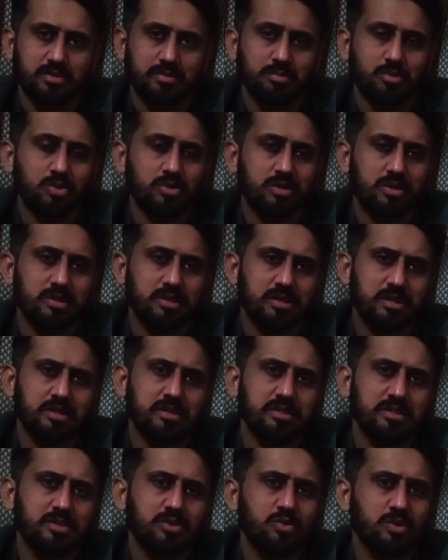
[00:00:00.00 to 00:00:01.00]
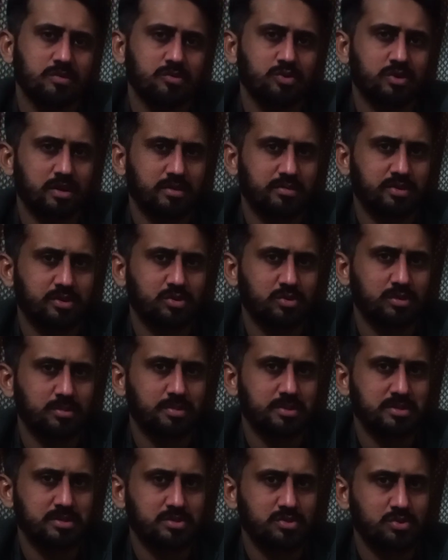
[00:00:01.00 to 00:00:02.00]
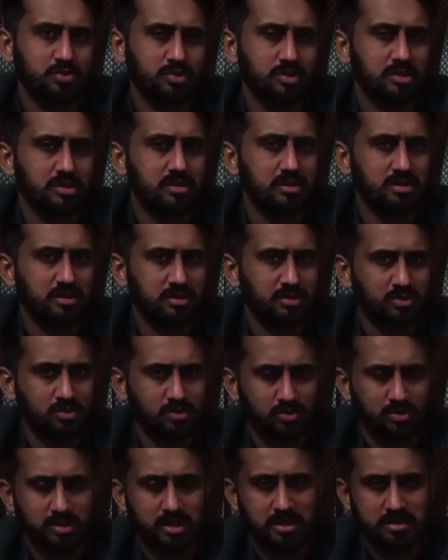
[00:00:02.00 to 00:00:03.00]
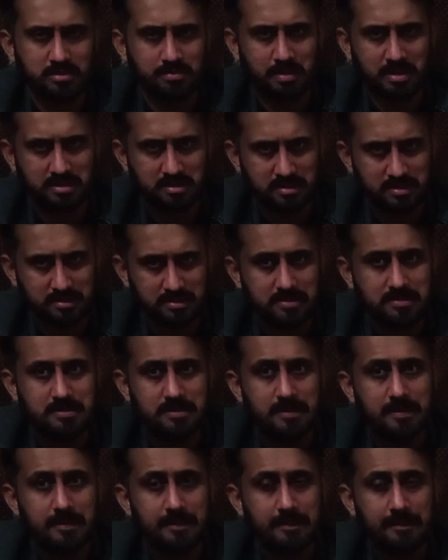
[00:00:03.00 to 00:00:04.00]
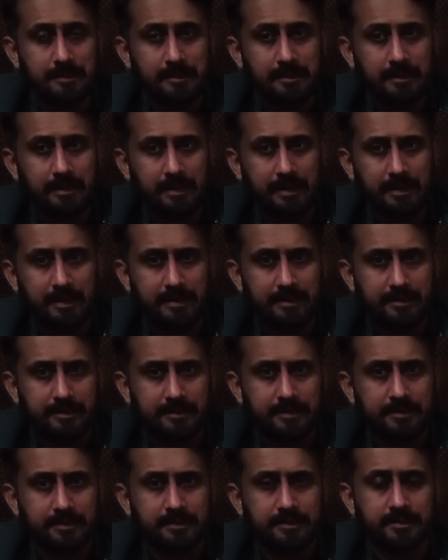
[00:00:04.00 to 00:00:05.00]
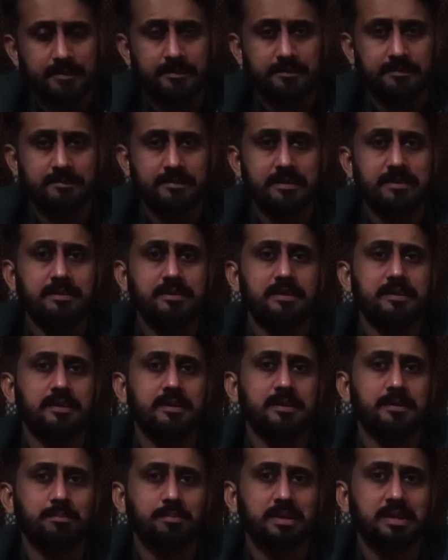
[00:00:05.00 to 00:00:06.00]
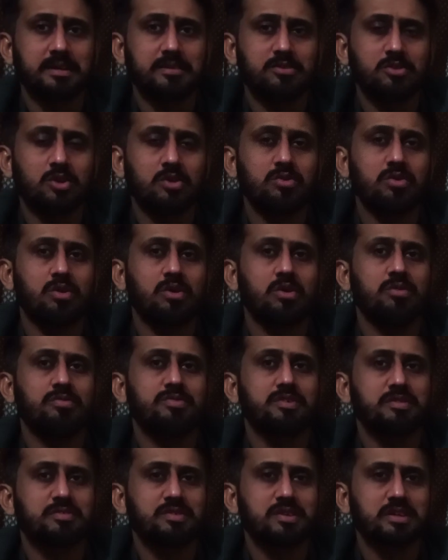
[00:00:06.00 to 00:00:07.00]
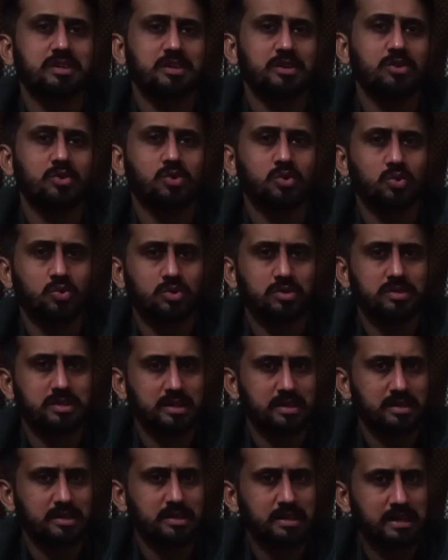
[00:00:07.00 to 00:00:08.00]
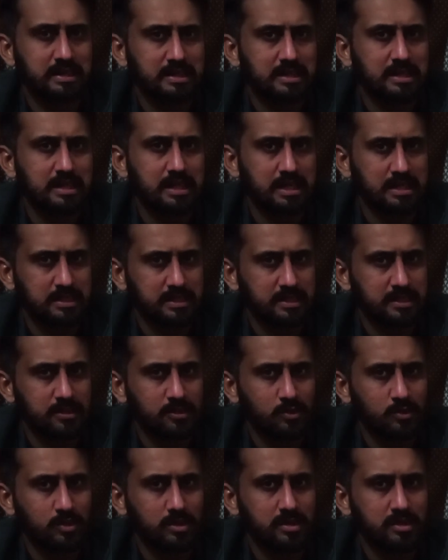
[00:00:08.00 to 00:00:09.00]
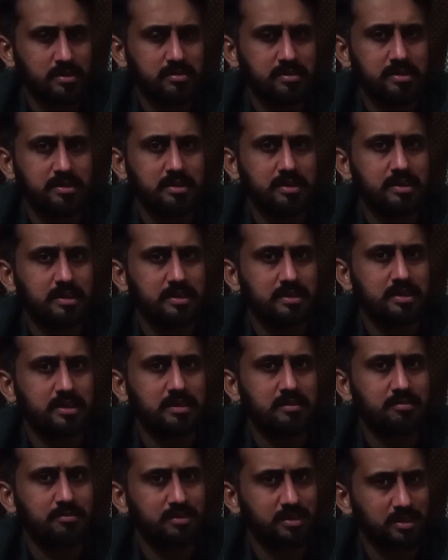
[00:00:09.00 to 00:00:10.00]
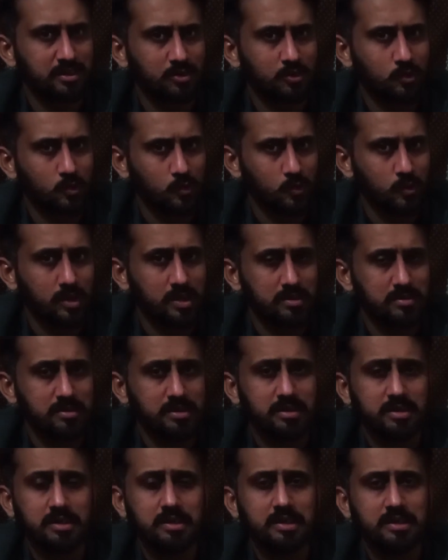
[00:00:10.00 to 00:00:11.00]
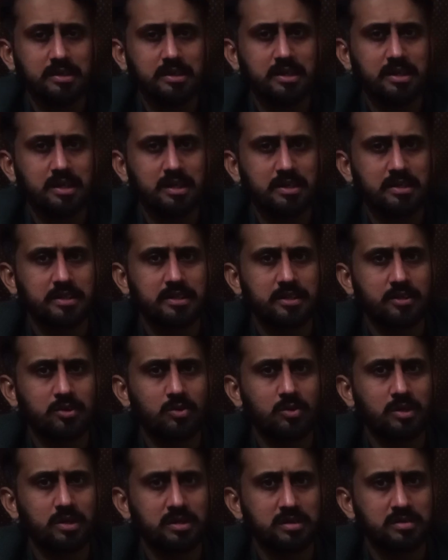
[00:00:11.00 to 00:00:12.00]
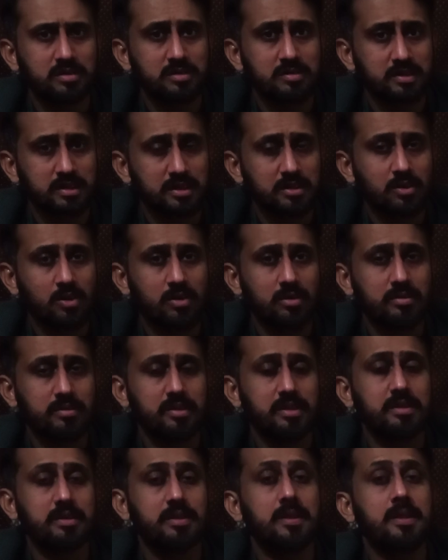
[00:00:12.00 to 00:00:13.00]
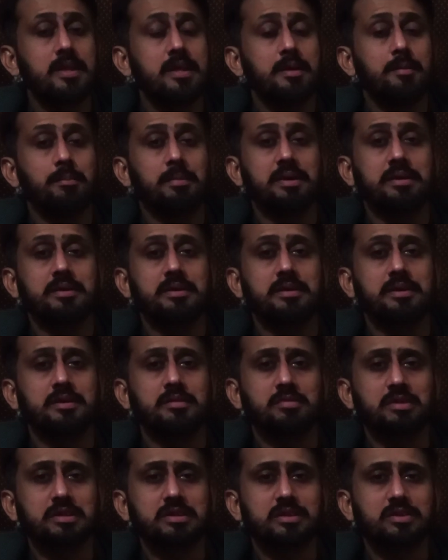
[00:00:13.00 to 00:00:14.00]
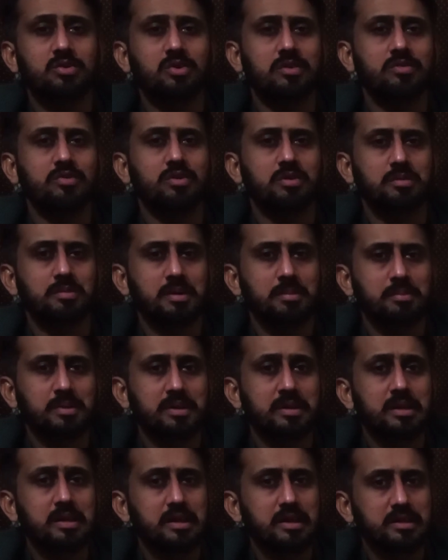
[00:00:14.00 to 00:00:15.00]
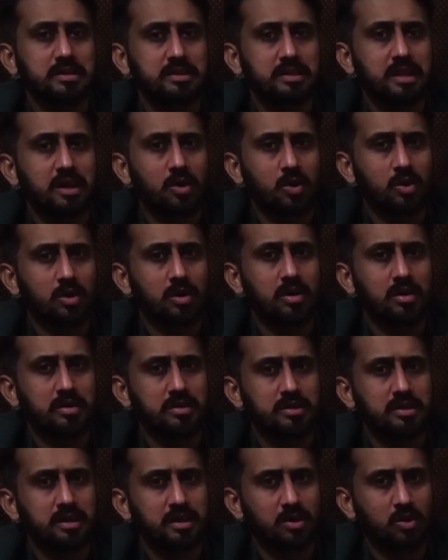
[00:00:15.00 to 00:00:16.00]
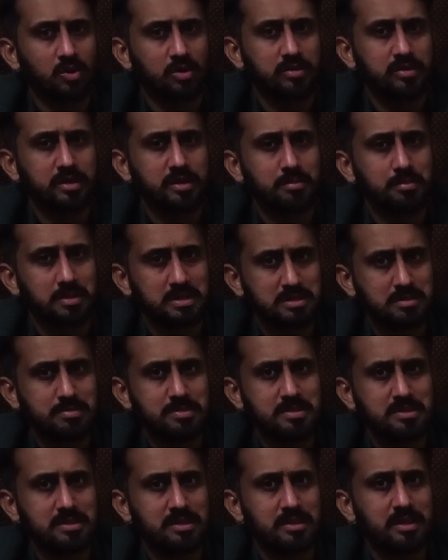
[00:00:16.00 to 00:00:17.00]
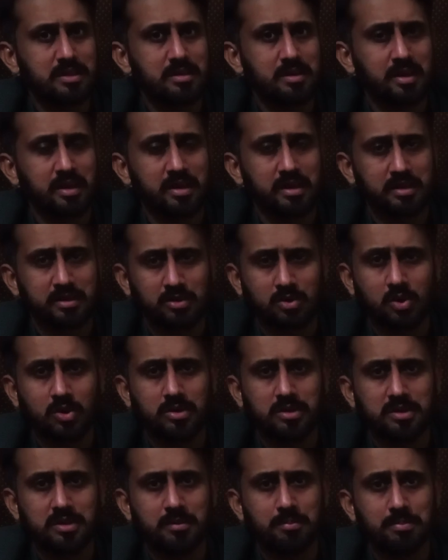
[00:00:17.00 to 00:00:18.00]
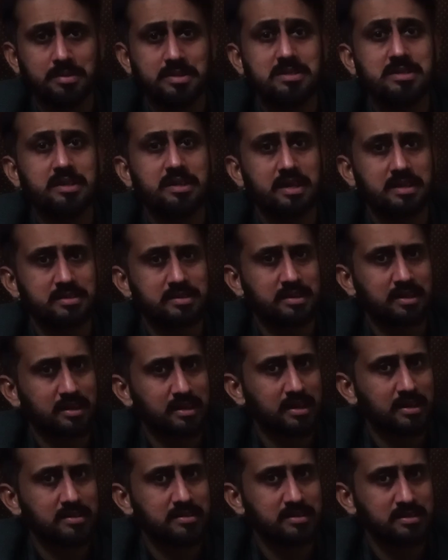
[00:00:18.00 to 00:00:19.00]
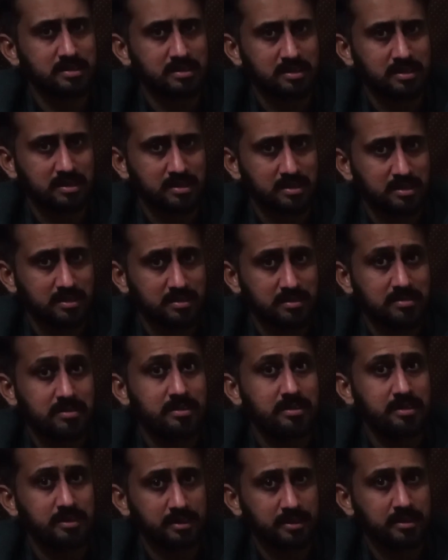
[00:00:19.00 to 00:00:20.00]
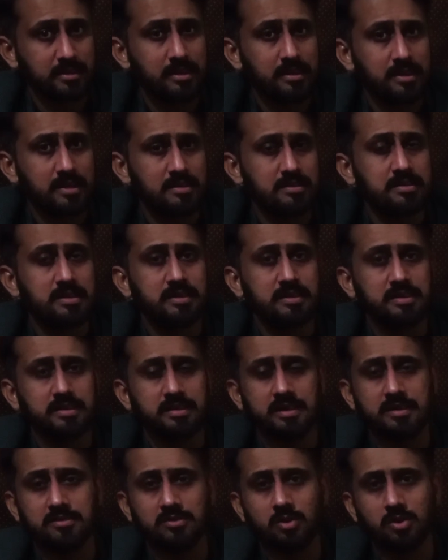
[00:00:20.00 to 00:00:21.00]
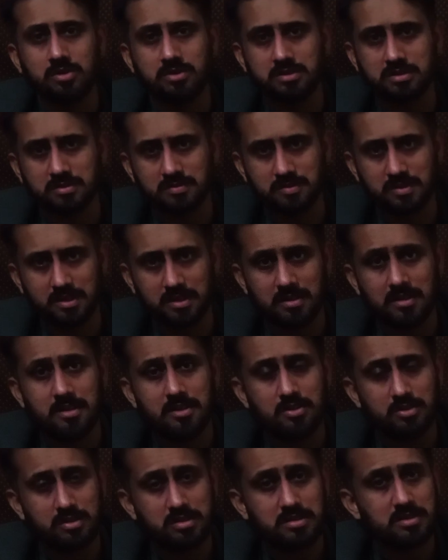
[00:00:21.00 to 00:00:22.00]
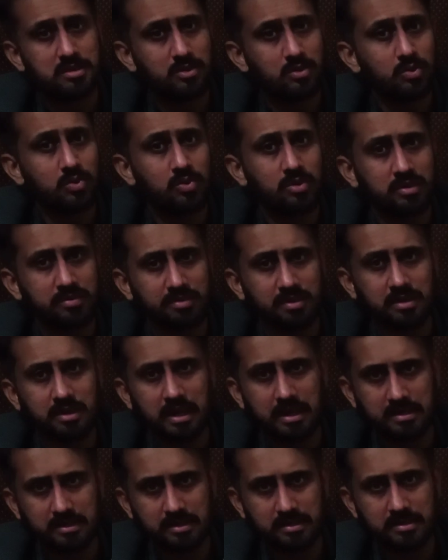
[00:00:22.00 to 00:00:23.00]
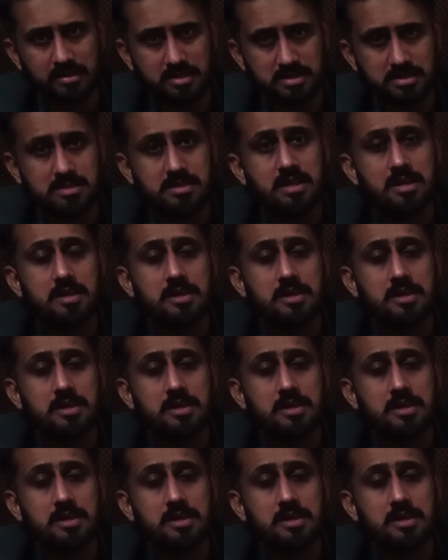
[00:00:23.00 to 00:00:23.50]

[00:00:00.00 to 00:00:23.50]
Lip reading: Both are the condition you have to refer to the patient to the eye specialist. And central painless loss of the vision includes central retinal artery occlusion and central retinal vein occlusion. Central retinal artery occlusion is a sudden onset, but one thing you have to remember: the onset must be sudden, not the patient has realized he suddenly realized that he has lost his vision. These are two different entities.